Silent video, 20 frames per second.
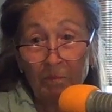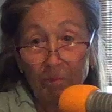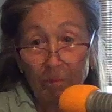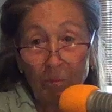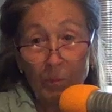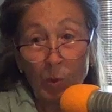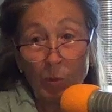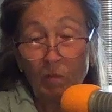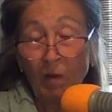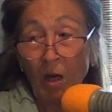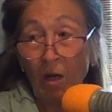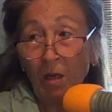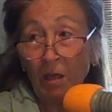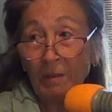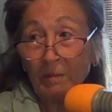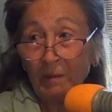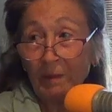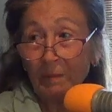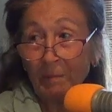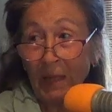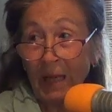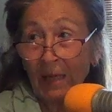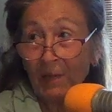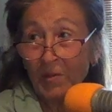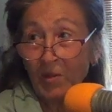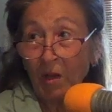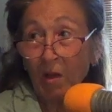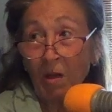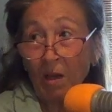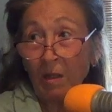move on,
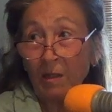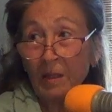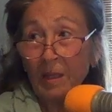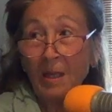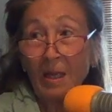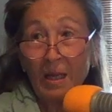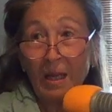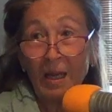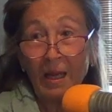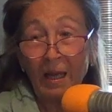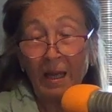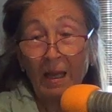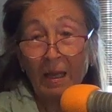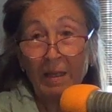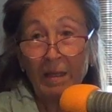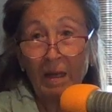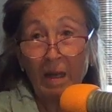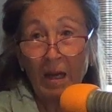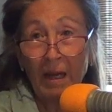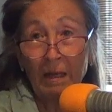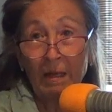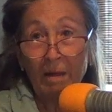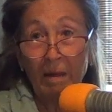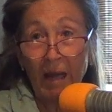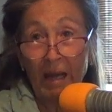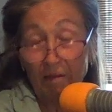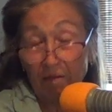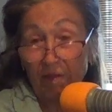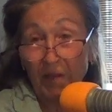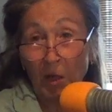pass on. And
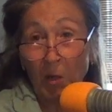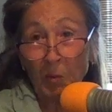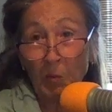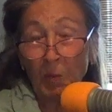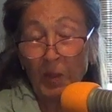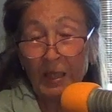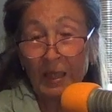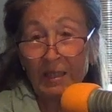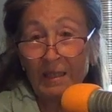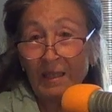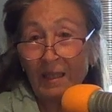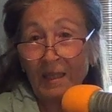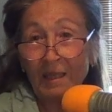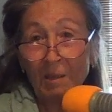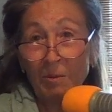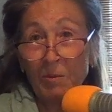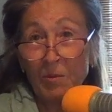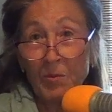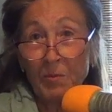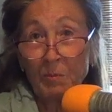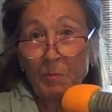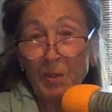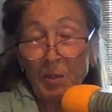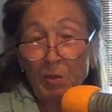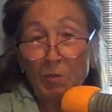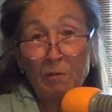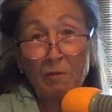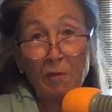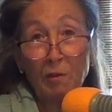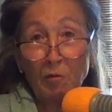I felt when he did, it was a
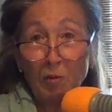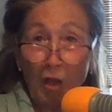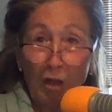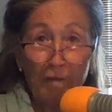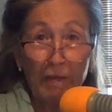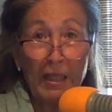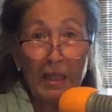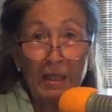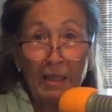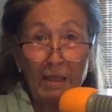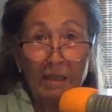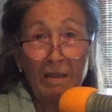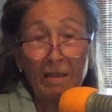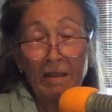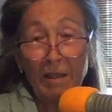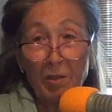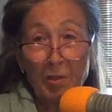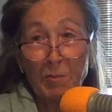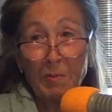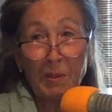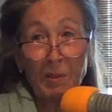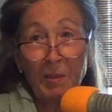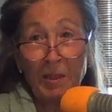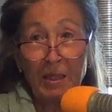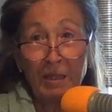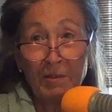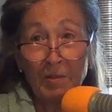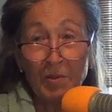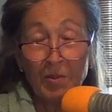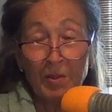beautiful, loving
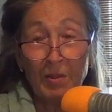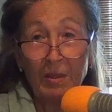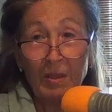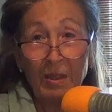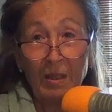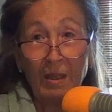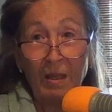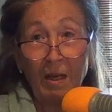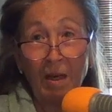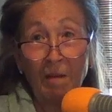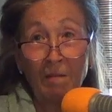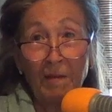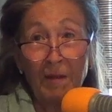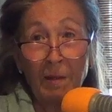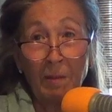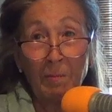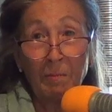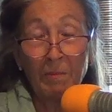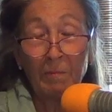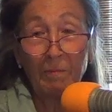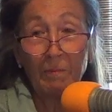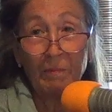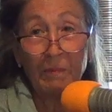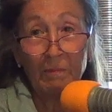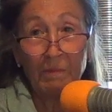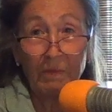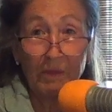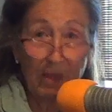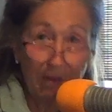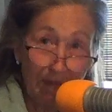experience of him
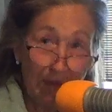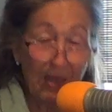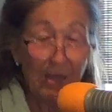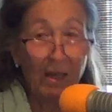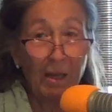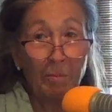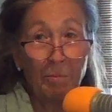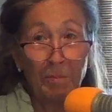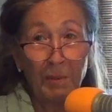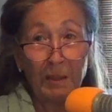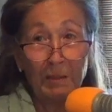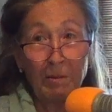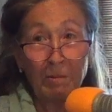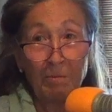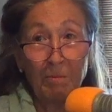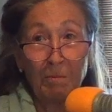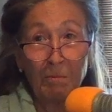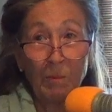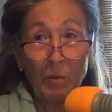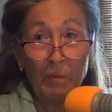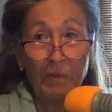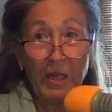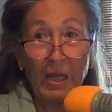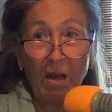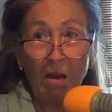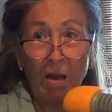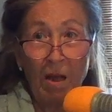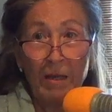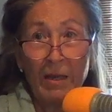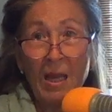giving up and moving
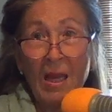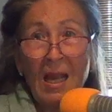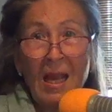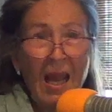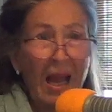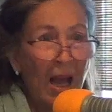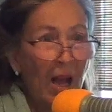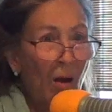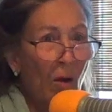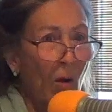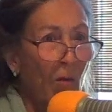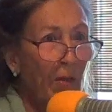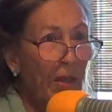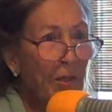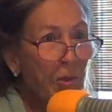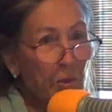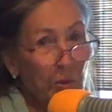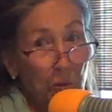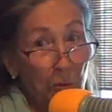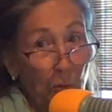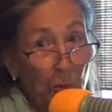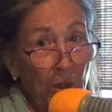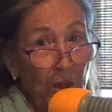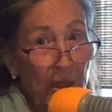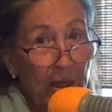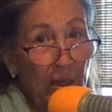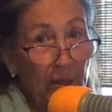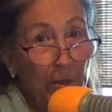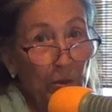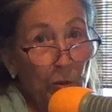on. Oh, this was
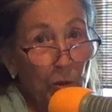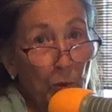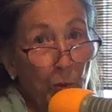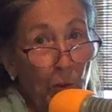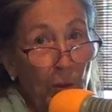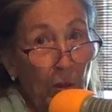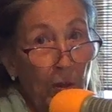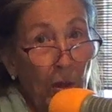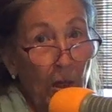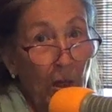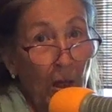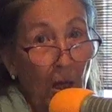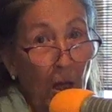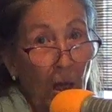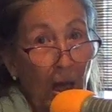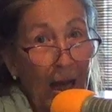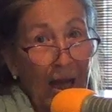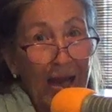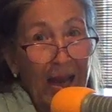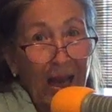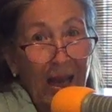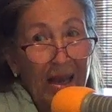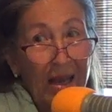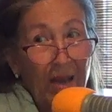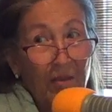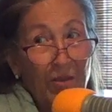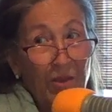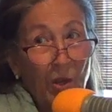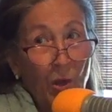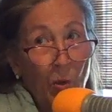really unusual. I
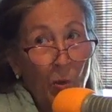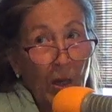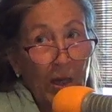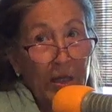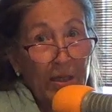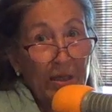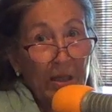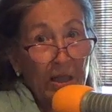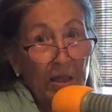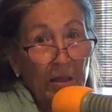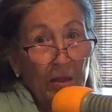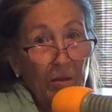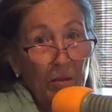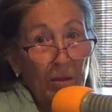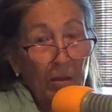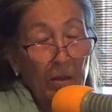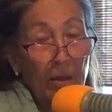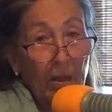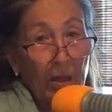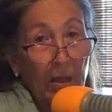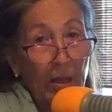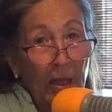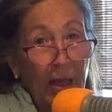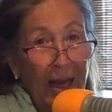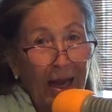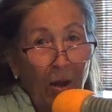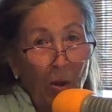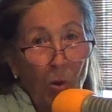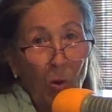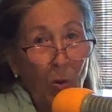had no idea
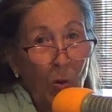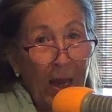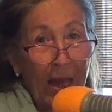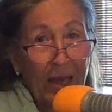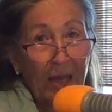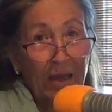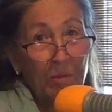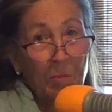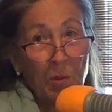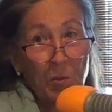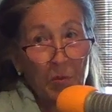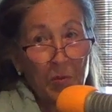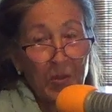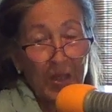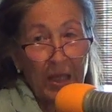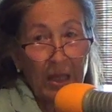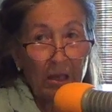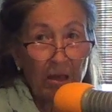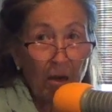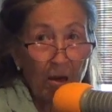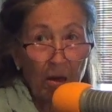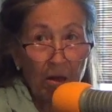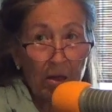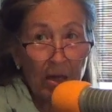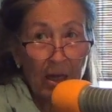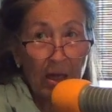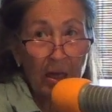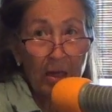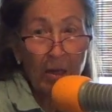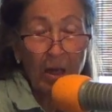how animals
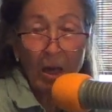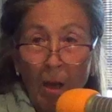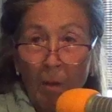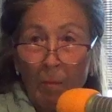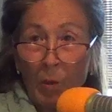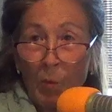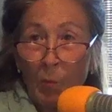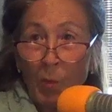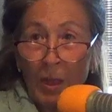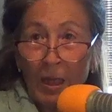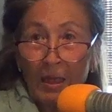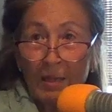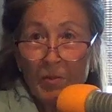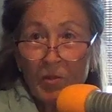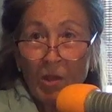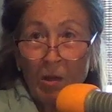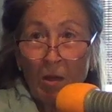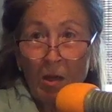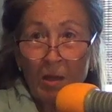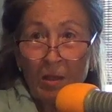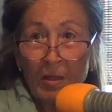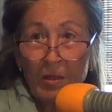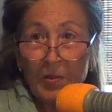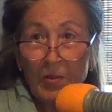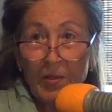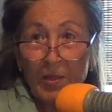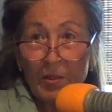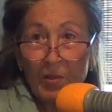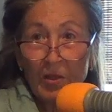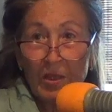incarnate, but what I saw
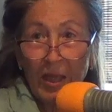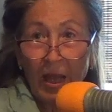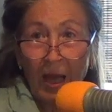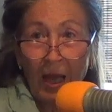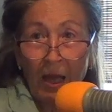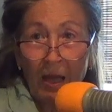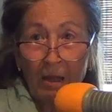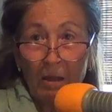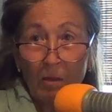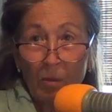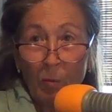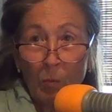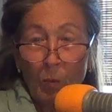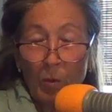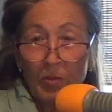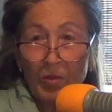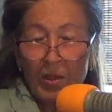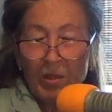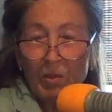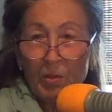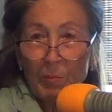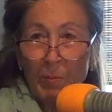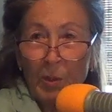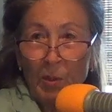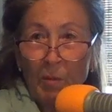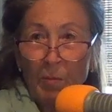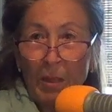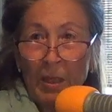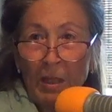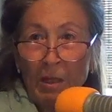is this cat was
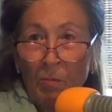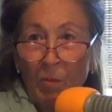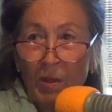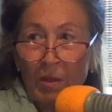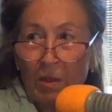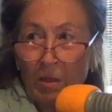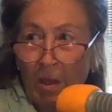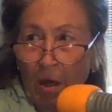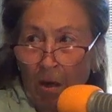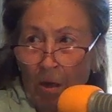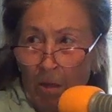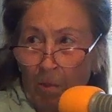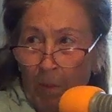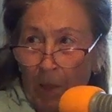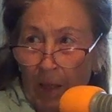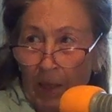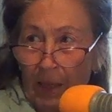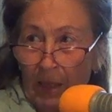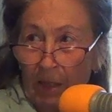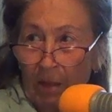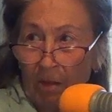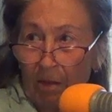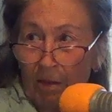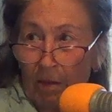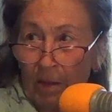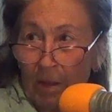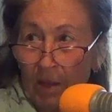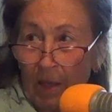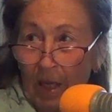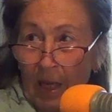experimenting with a dog body
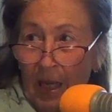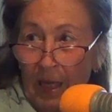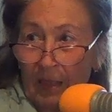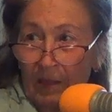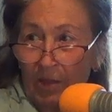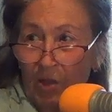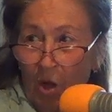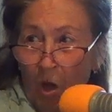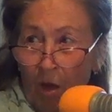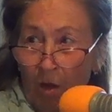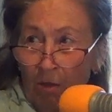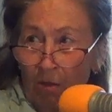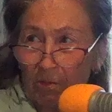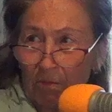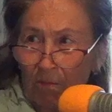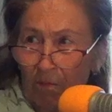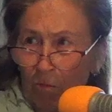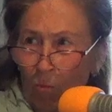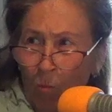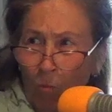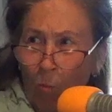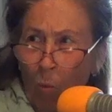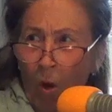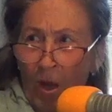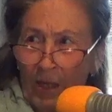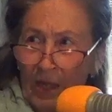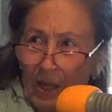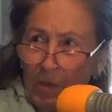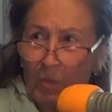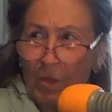and
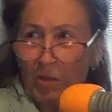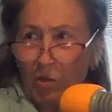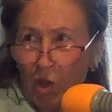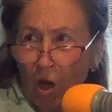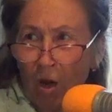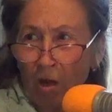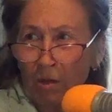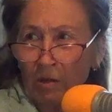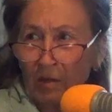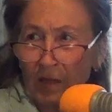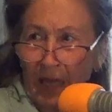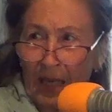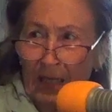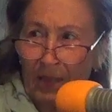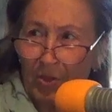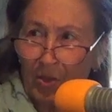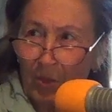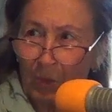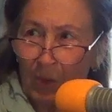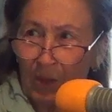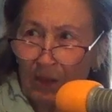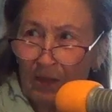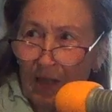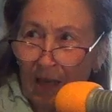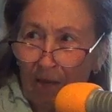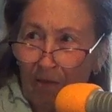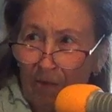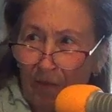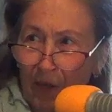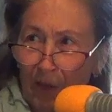walking with dog legs and what
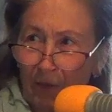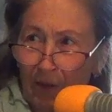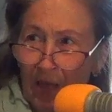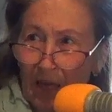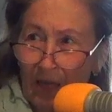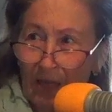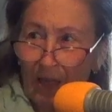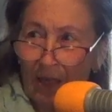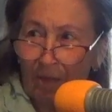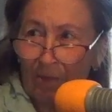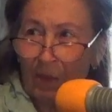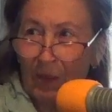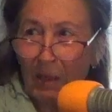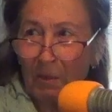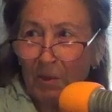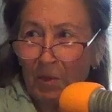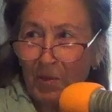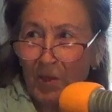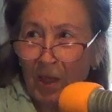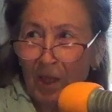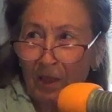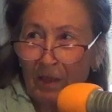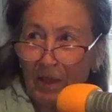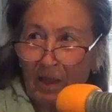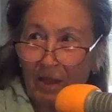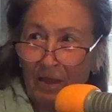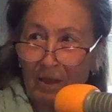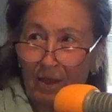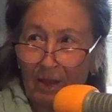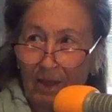that felt like when he was on
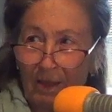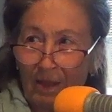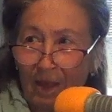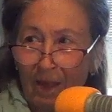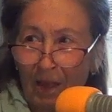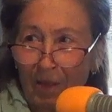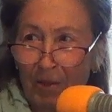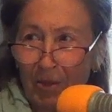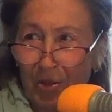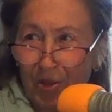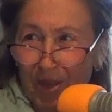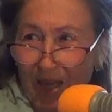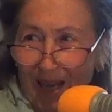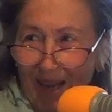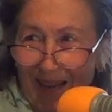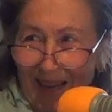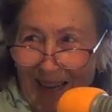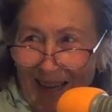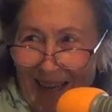the other side.